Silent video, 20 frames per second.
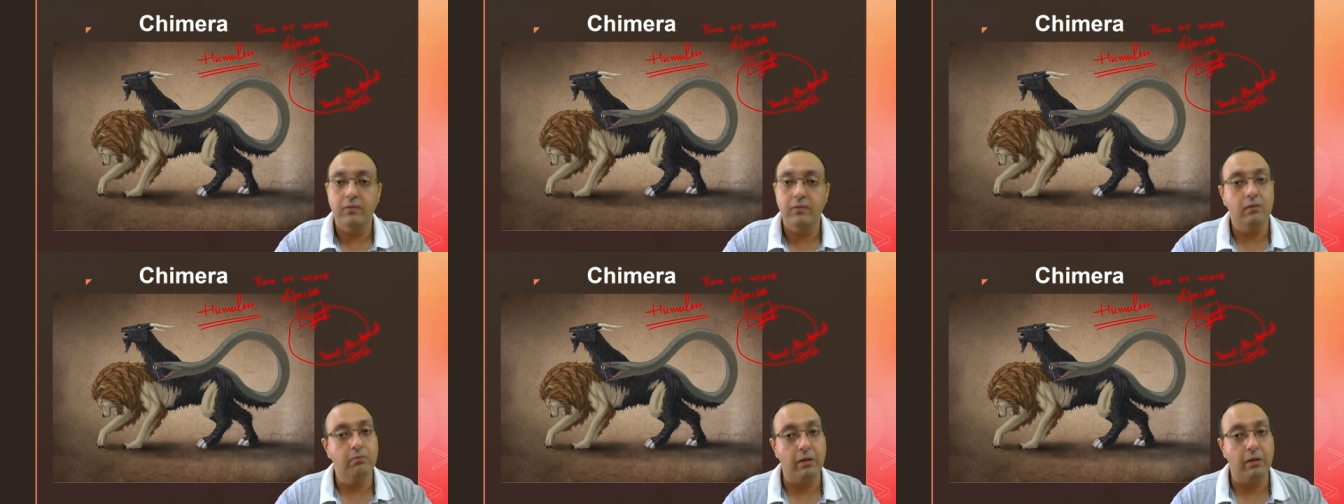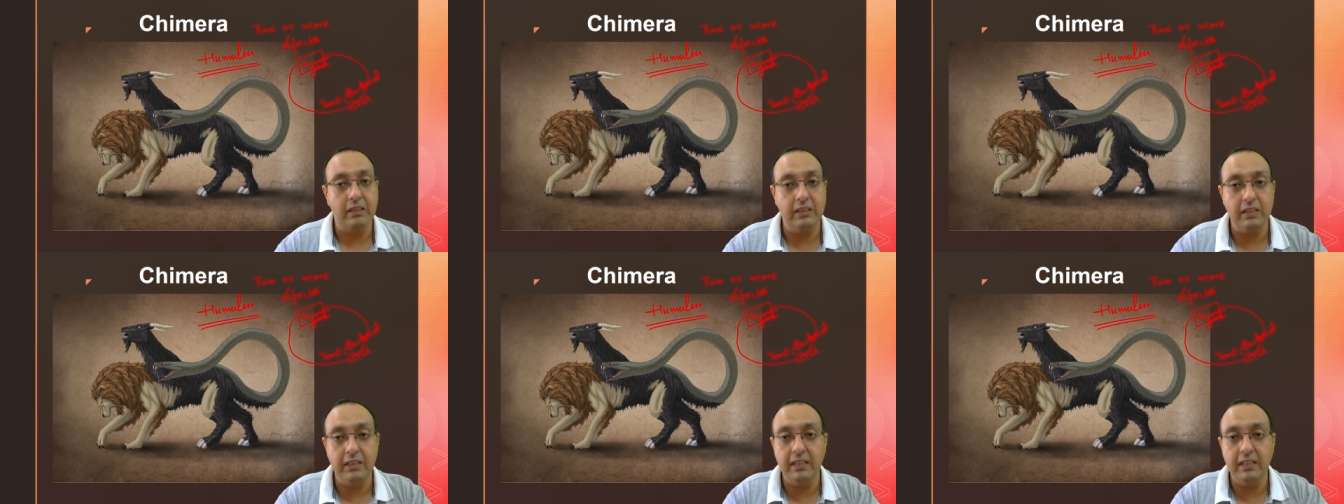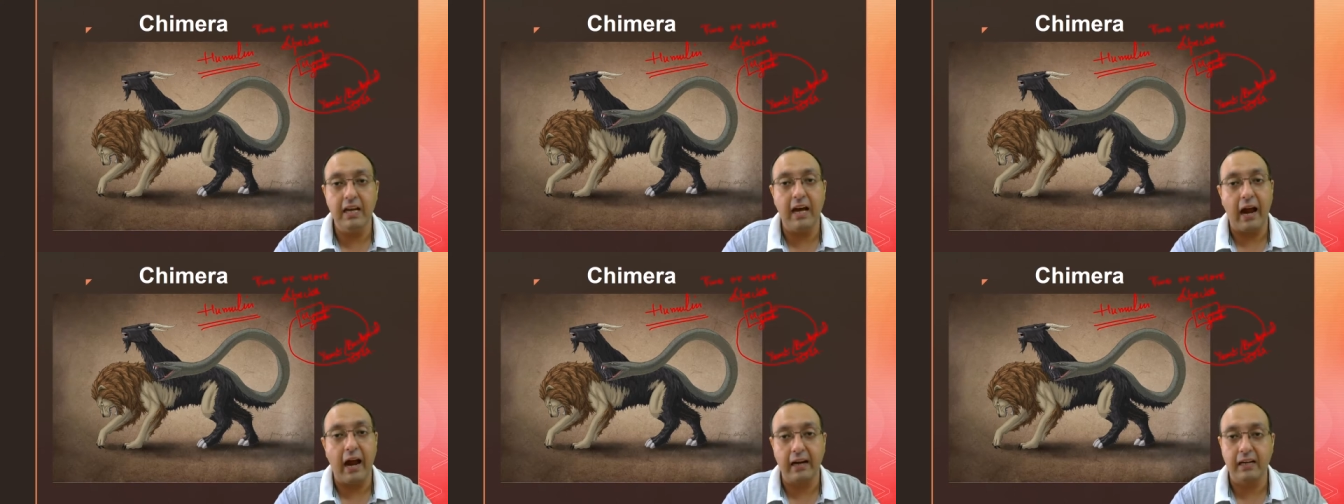
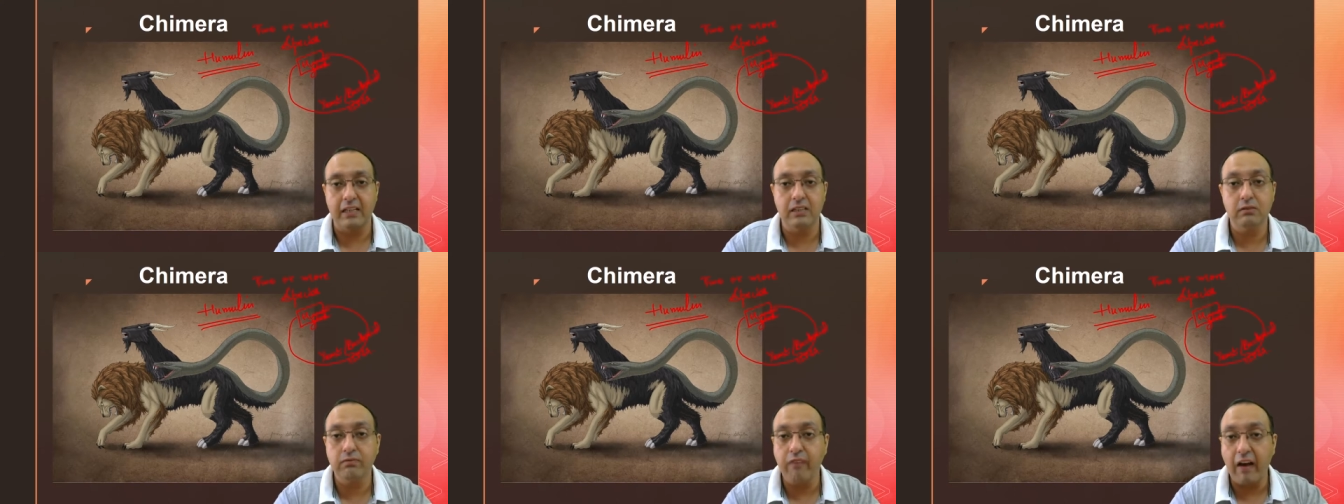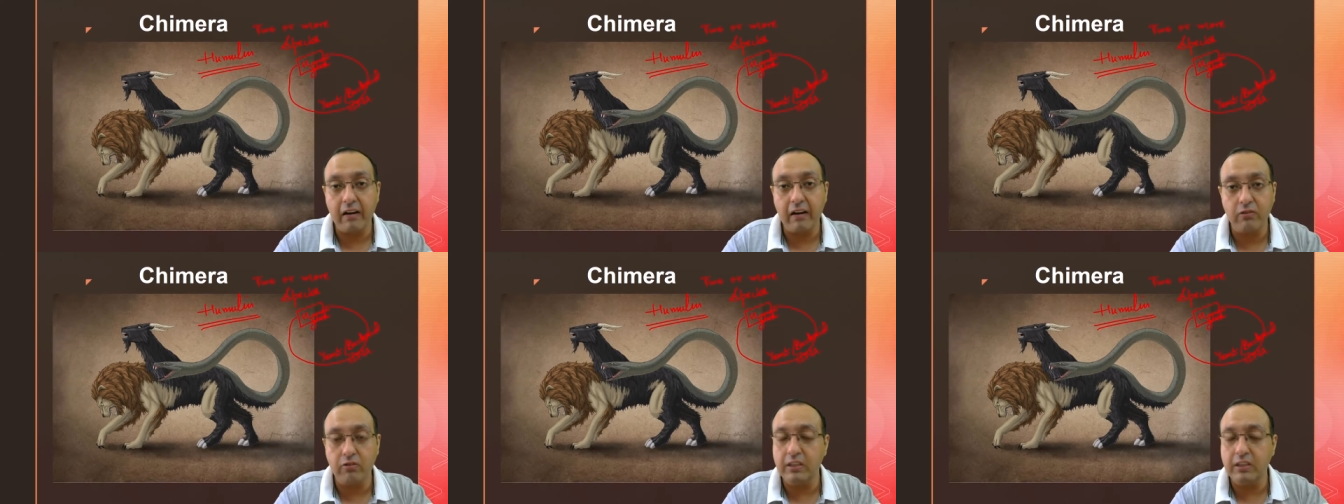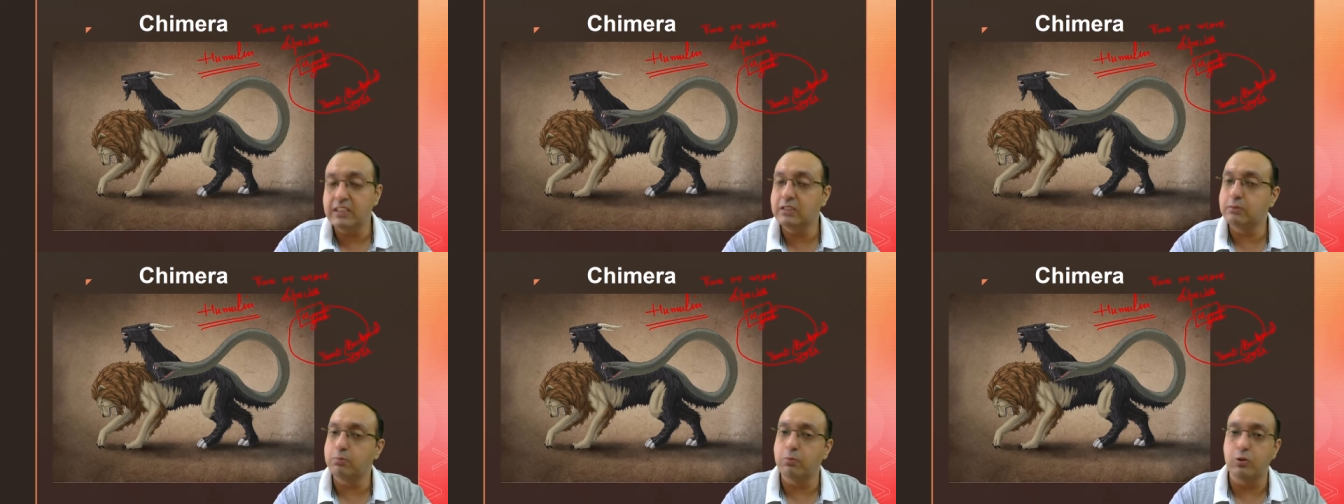Bacteria act as
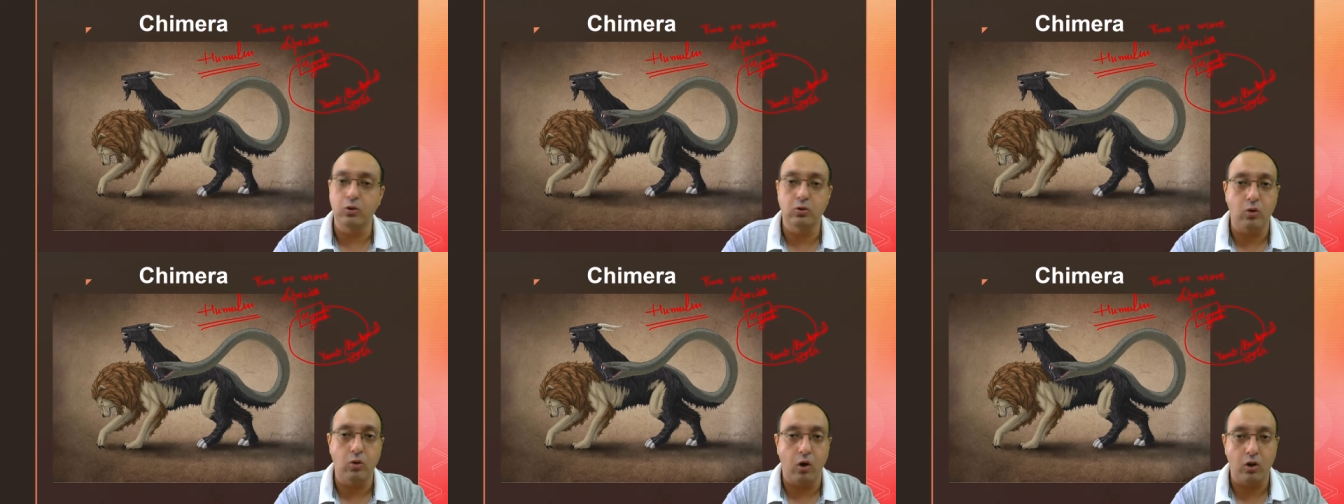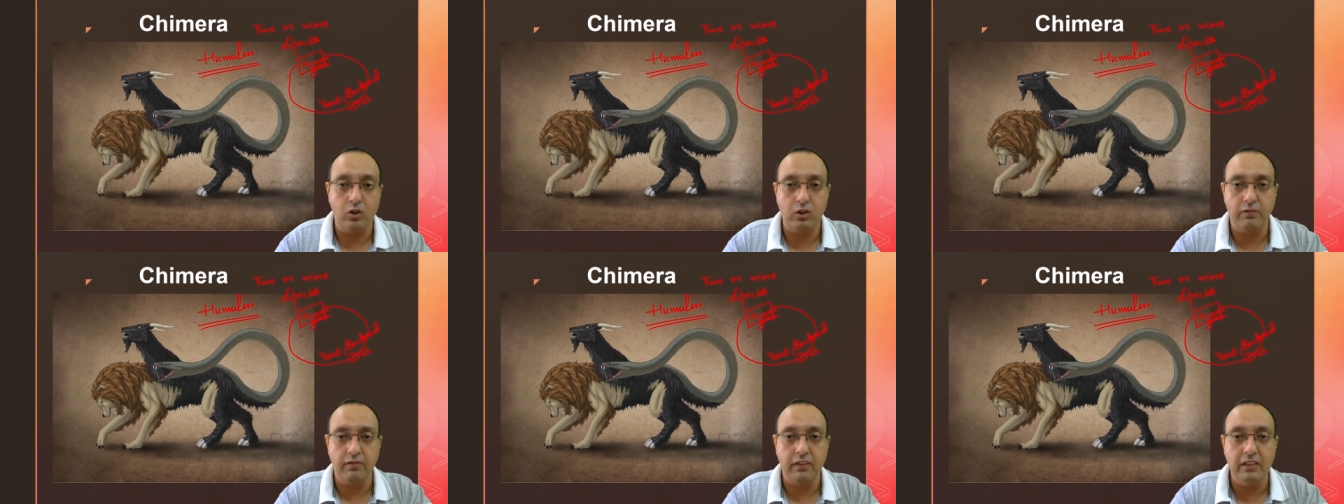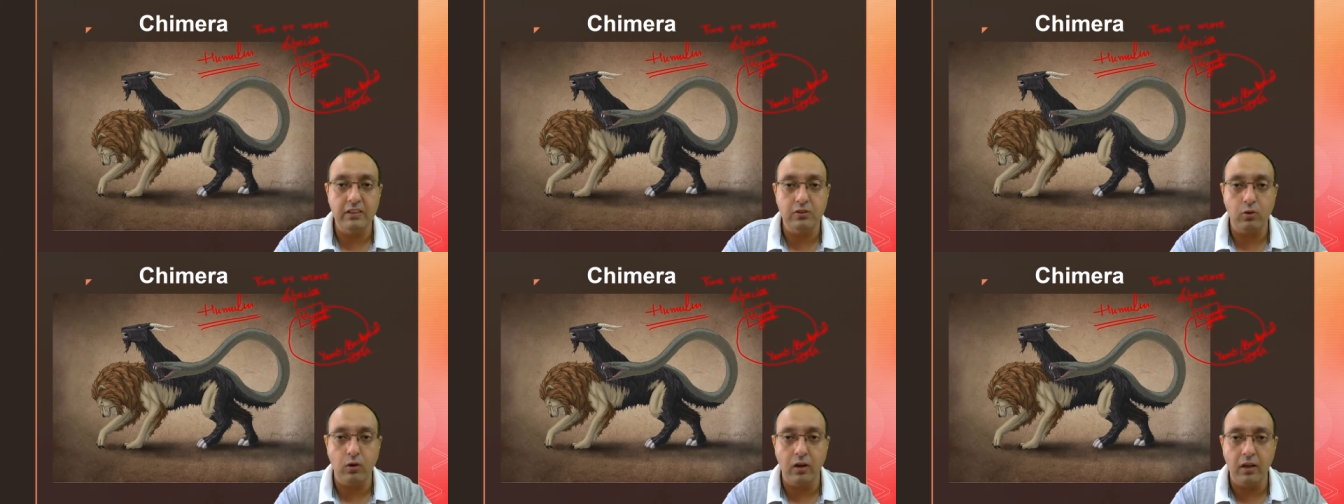factories, produce lots of
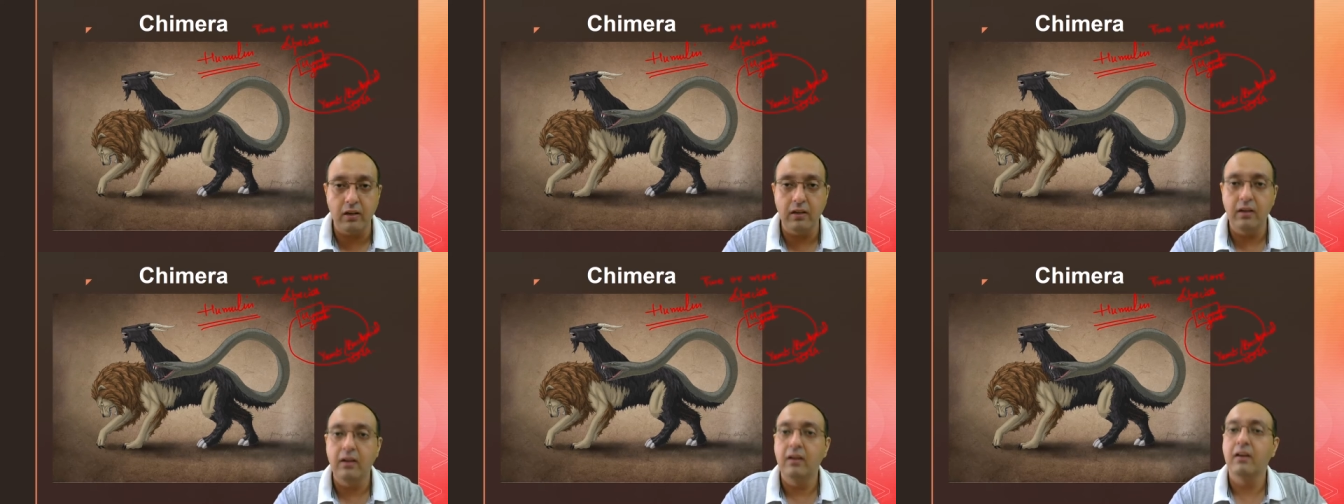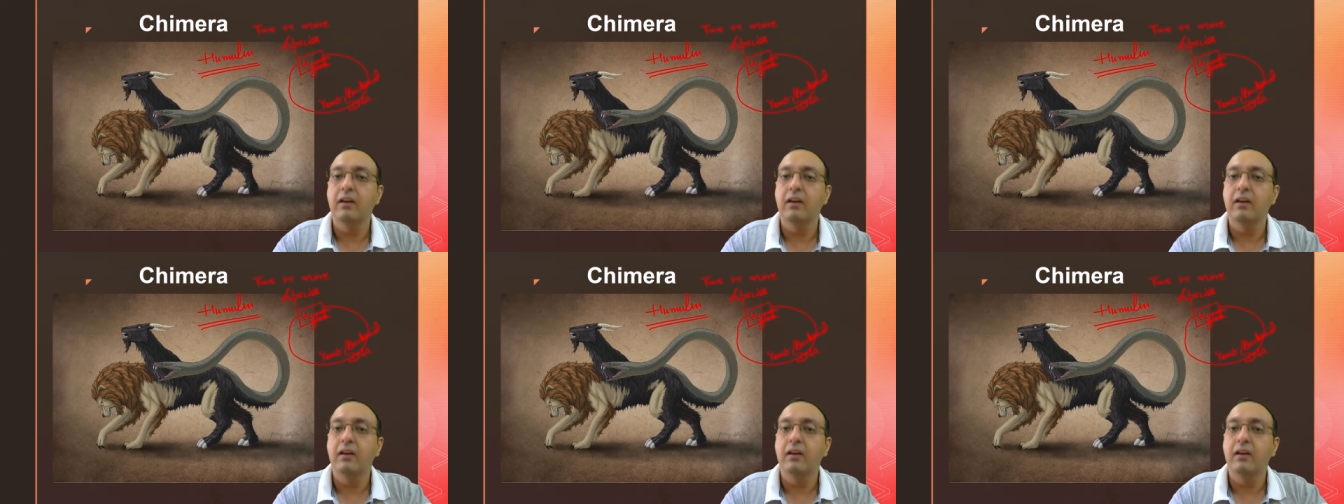insulin,